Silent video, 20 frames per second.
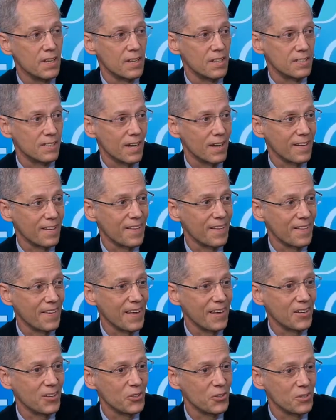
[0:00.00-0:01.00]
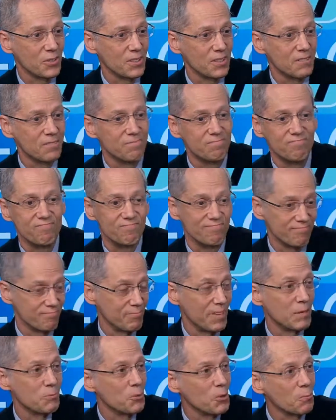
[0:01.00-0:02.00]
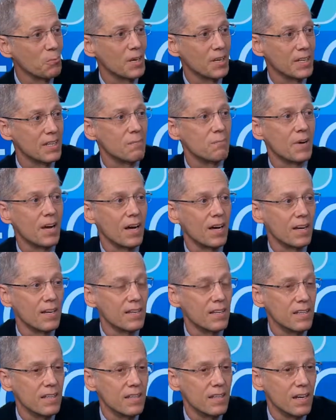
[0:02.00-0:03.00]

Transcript: decided that they could make more money by